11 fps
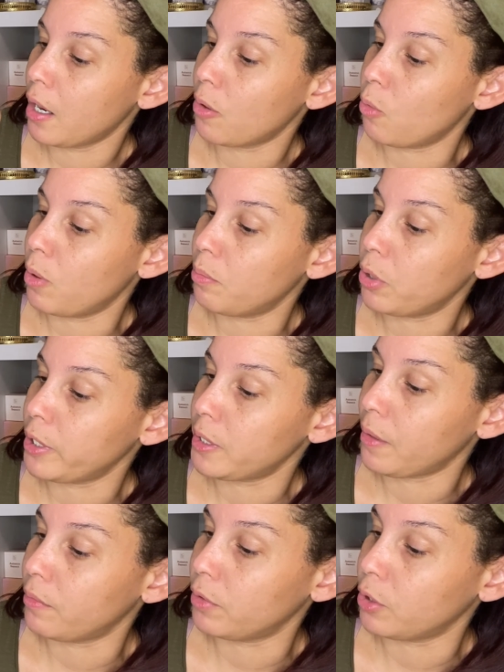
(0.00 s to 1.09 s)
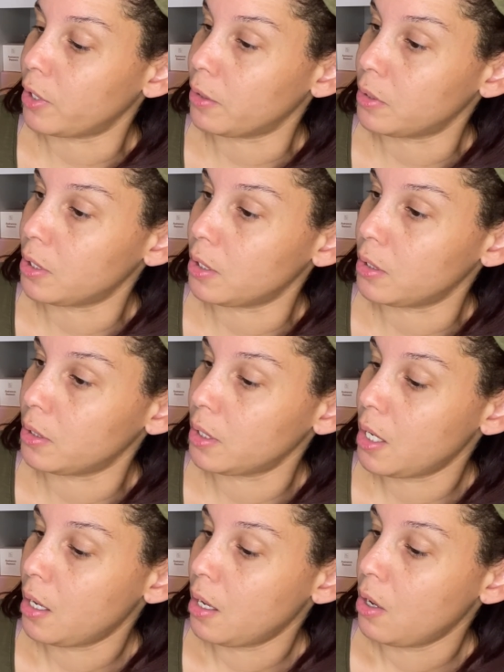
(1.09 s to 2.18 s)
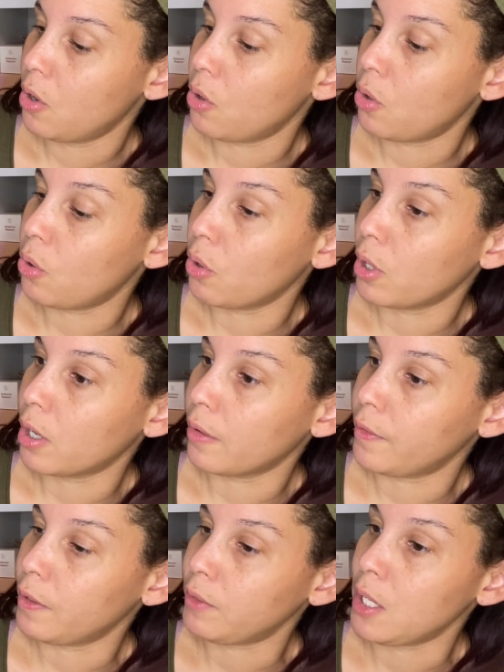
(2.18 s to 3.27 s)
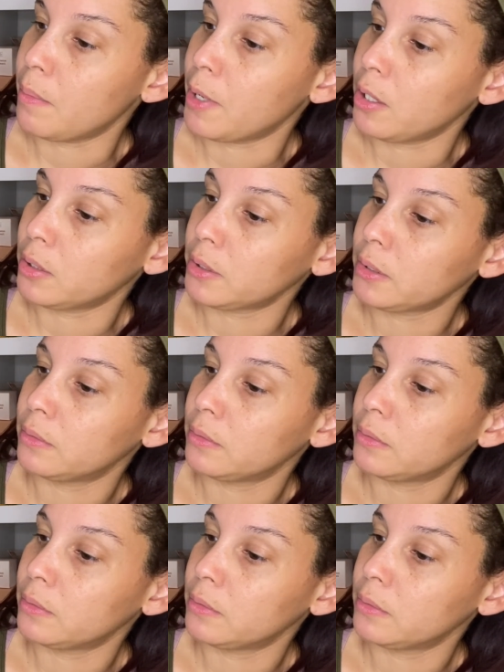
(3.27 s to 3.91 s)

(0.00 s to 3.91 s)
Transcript: 1.7 fluid ounces or 50 mls.